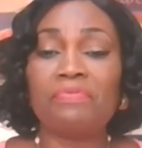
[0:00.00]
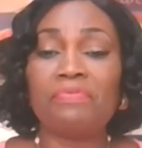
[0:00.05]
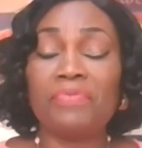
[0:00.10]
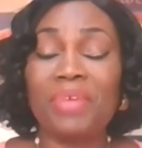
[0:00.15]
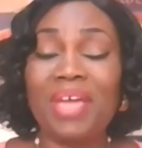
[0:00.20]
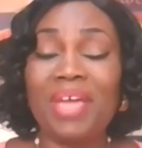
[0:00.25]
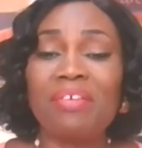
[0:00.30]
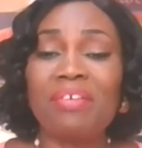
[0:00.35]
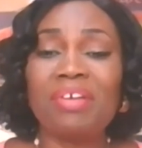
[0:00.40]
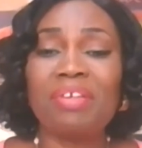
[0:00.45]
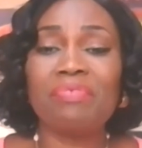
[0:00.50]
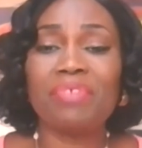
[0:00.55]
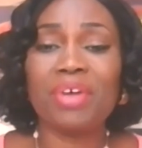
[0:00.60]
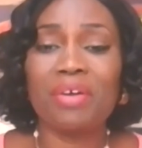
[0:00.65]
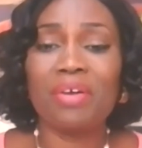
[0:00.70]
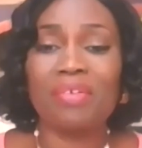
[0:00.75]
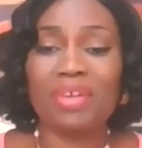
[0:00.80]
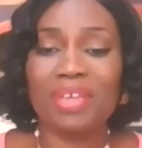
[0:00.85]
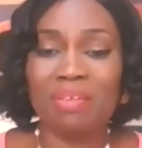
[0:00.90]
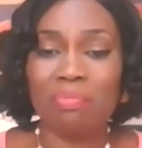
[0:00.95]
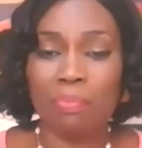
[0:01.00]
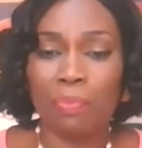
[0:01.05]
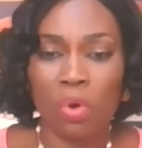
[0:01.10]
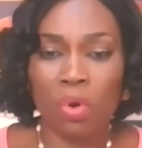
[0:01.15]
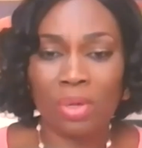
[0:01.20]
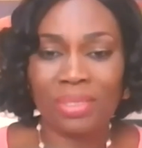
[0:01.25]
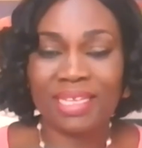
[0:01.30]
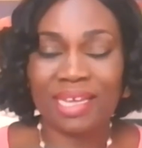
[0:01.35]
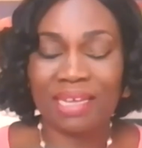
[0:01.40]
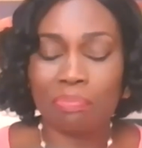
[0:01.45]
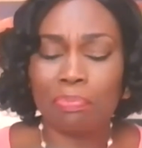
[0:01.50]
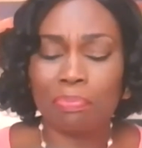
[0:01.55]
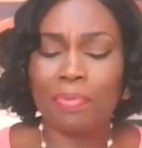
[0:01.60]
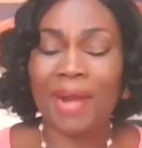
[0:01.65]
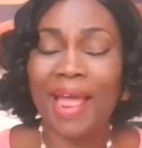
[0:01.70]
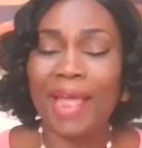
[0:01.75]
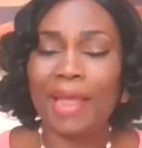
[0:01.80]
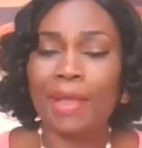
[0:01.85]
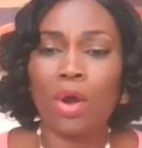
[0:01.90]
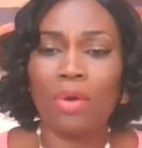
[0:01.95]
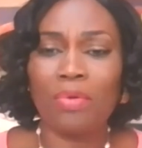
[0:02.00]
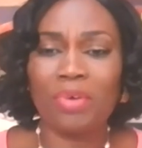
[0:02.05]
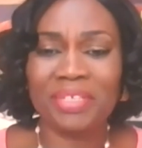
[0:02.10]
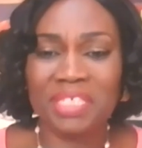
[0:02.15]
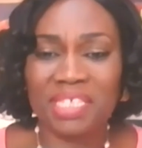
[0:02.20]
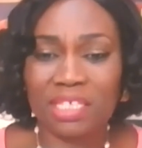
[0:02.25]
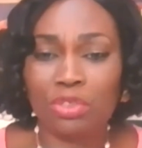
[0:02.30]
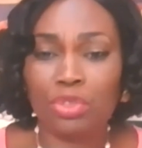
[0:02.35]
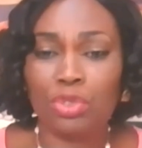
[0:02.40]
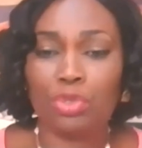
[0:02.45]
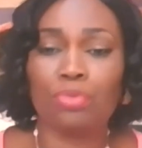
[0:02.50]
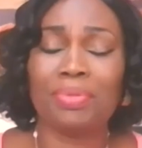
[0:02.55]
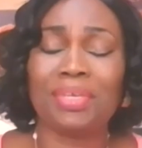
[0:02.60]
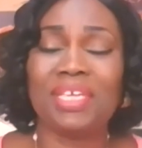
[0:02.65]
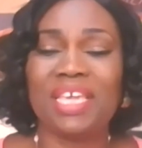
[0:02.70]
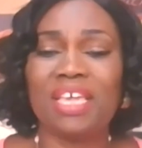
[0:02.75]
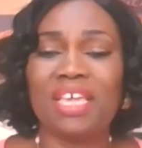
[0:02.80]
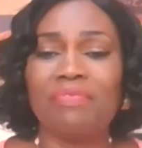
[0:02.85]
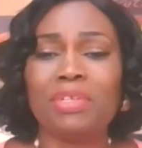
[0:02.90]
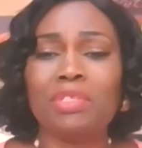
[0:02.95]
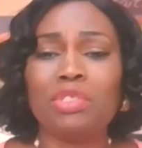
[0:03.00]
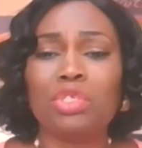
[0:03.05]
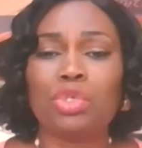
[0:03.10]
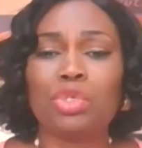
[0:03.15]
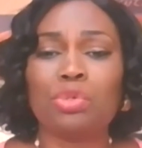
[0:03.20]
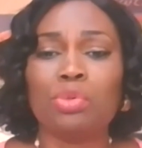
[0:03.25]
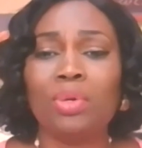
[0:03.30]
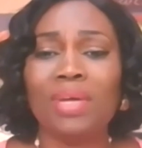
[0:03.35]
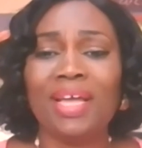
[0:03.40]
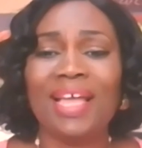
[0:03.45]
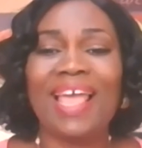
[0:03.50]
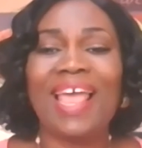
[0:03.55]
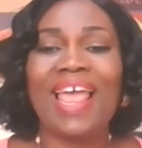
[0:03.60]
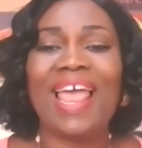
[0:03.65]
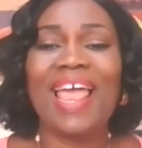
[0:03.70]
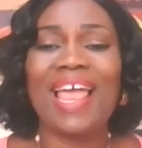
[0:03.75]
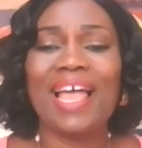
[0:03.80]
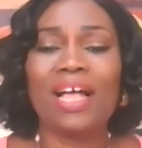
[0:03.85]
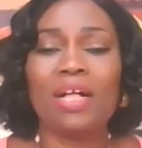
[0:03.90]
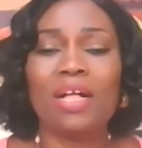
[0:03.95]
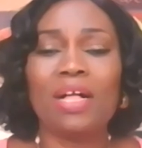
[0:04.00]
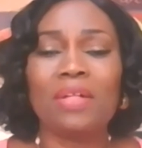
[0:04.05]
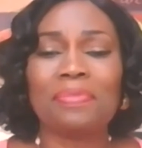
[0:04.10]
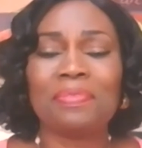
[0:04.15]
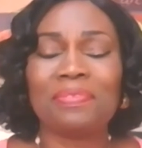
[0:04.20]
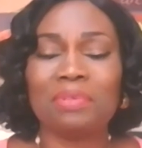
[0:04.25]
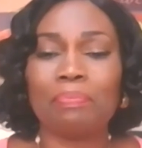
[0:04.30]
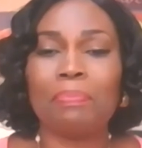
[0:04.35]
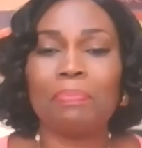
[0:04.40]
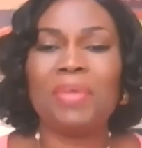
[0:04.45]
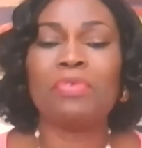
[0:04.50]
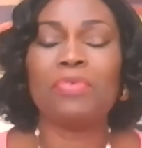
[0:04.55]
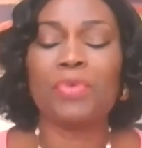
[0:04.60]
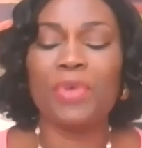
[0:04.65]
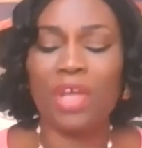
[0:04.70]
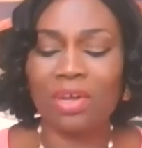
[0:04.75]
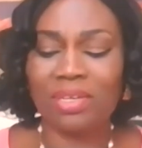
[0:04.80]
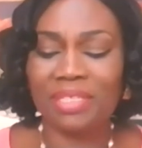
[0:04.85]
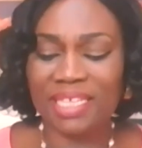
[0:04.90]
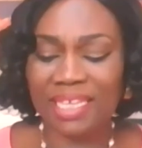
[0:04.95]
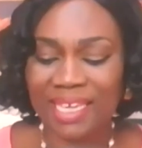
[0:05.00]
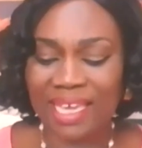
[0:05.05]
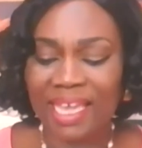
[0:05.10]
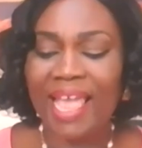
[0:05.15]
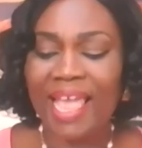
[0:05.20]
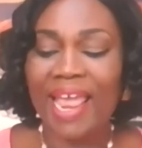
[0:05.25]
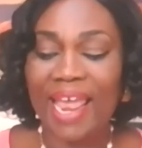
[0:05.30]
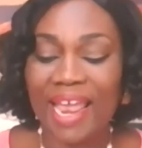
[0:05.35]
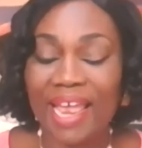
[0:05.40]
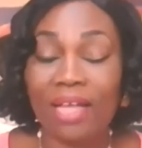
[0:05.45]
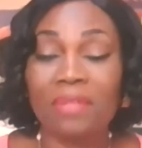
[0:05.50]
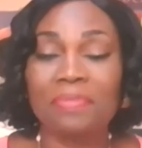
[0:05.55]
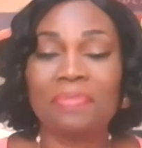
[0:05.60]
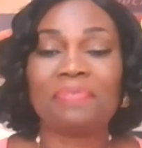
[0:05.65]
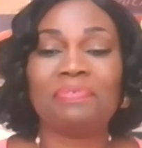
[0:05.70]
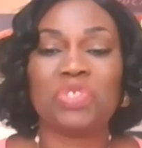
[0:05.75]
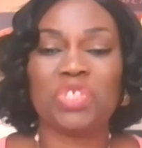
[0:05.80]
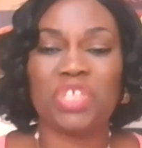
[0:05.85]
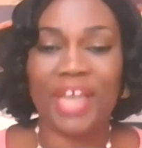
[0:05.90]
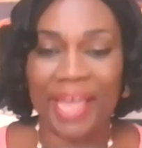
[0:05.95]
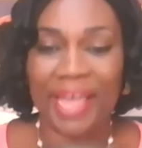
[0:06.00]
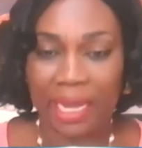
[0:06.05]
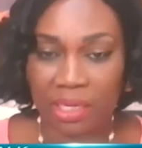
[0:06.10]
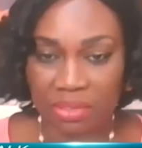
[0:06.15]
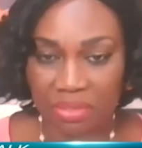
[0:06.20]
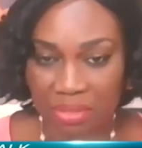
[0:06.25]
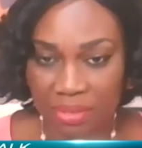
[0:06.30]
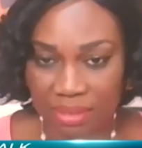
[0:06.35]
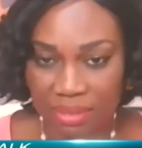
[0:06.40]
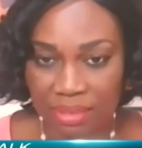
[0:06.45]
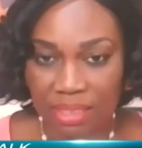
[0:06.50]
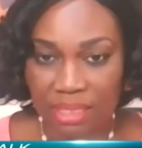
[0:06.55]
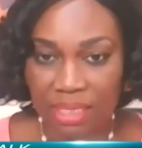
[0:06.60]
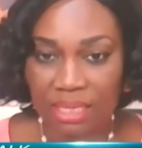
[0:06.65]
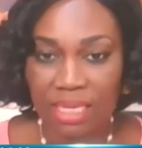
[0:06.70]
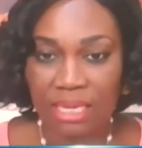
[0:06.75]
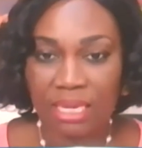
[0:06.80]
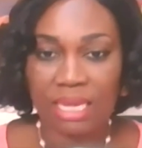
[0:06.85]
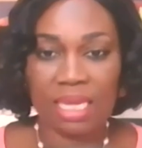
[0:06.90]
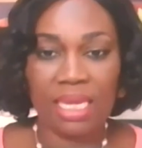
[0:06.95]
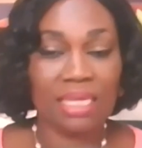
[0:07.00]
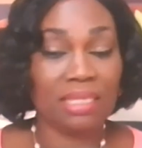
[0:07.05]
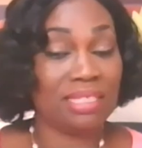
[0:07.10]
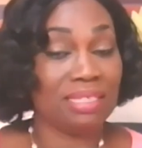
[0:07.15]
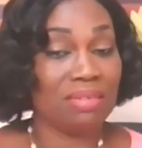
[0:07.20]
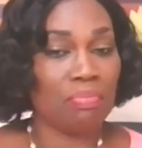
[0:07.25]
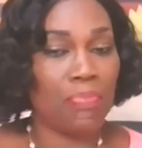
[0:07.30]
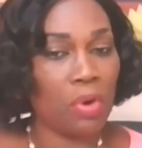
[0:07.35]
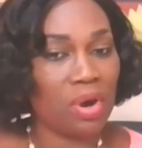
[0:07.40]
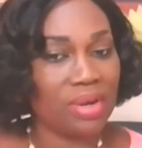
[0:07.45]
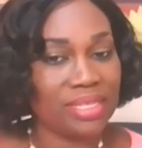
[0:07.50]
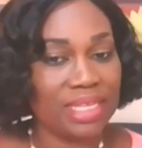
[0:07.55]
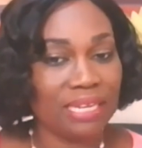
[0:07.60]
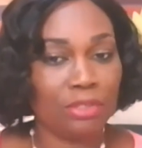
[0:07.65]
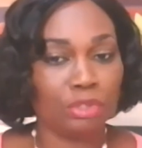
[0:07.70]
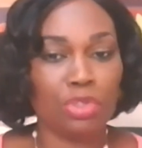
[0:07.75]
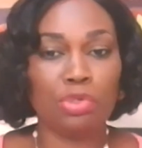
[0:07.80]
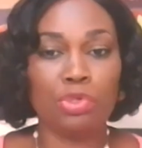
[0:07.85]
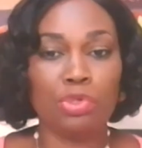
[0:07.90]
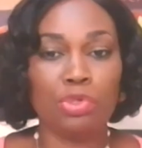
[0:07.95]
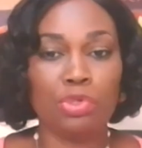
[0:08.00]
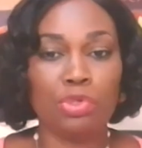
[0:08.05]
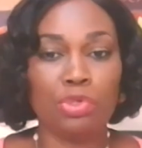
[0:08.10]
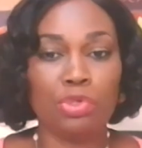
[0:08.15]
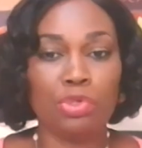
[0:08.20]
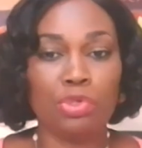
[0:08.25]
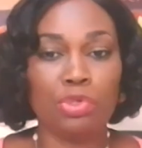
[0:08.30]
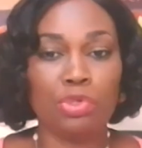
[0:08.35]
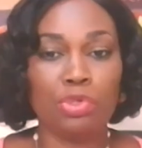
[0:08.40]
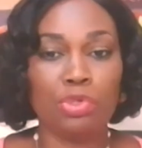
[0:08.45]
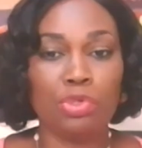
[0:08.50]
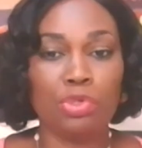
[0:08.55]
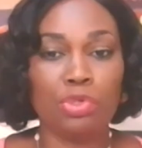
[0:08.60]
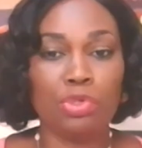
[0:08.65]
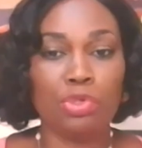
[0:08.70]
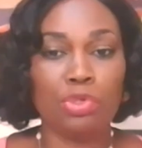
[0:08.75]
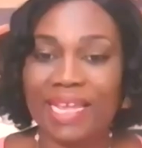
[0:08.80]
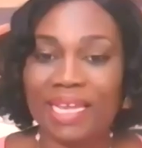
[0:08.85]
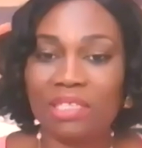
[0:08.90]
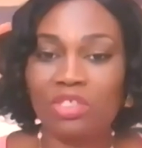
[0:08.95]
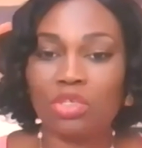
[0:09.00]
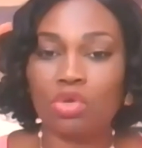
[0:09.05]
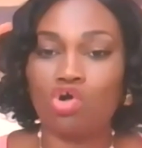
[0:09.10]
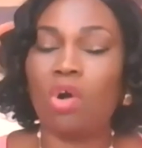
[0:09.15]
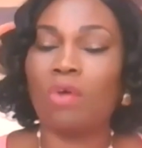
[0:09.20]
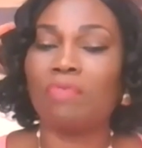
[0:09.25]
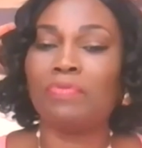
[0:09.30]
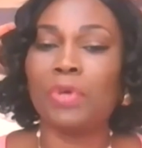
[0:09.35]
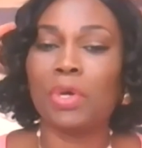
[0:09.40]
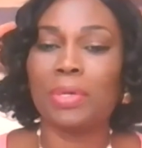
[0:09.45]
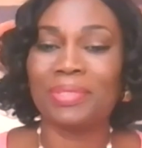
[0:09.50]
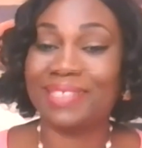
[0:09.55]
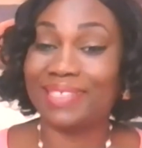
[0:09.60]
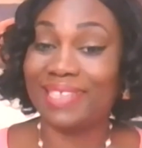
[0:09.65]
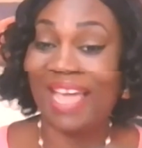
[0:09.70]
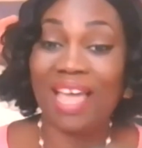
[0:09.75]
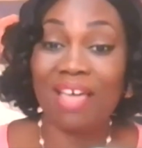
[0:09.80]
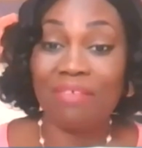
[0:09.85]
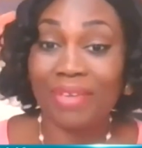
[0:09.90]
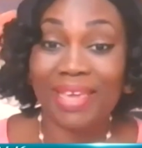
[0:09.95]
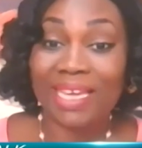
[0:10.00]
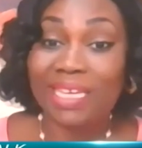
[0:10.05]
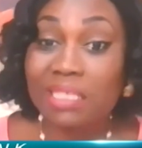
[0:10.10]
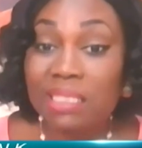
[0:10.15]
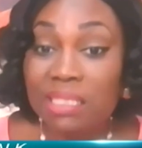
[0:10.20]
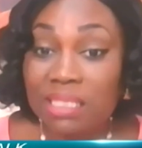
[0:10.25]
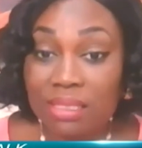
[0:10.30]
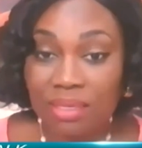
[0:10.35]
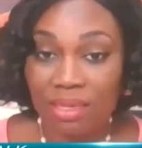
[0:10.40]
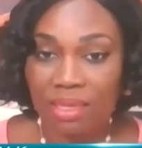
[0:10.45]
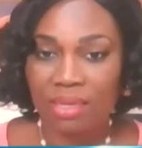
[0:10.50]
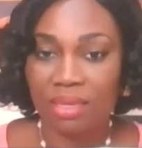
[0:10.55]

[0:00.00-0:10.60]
Very, very mm-hmm. important. Priority should be given to health, periodic health checks. Okay. It's important you know the state of your cervix.